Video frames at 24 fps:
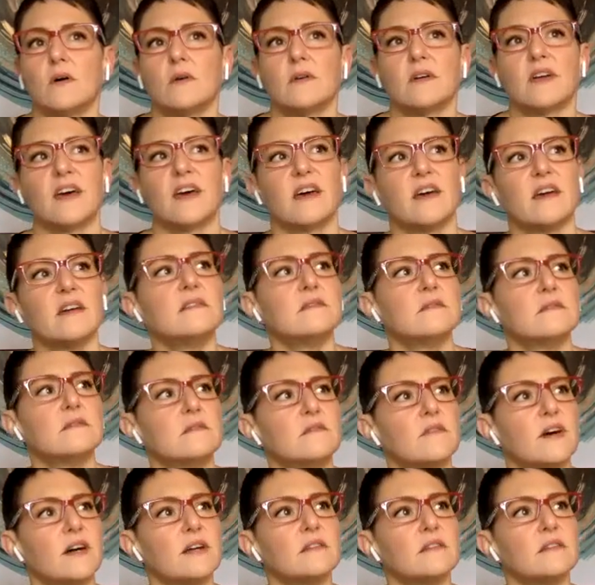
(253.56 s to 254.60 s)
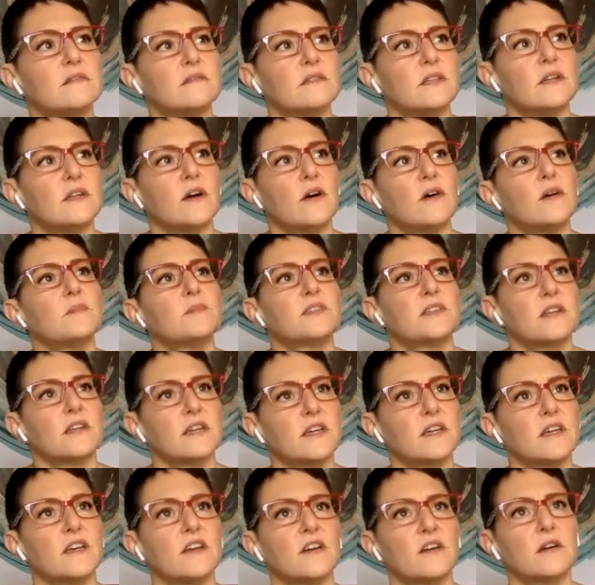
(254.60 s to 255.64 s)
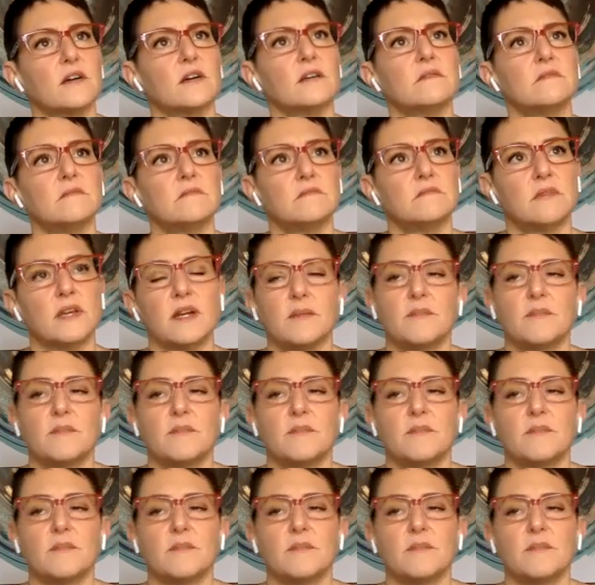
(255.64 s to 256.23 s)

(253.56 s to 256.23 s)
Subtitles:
okay, well, I'm sitting here